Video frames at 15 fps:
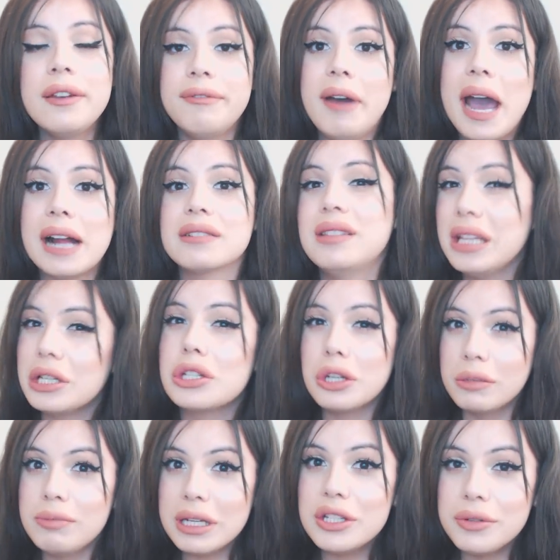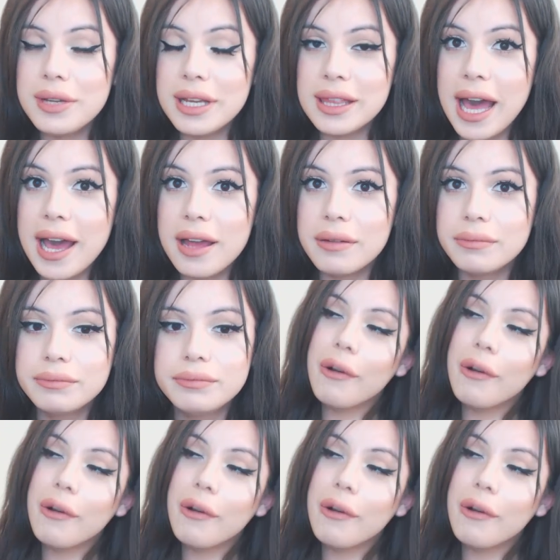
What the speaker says: In fact, they should be doing that.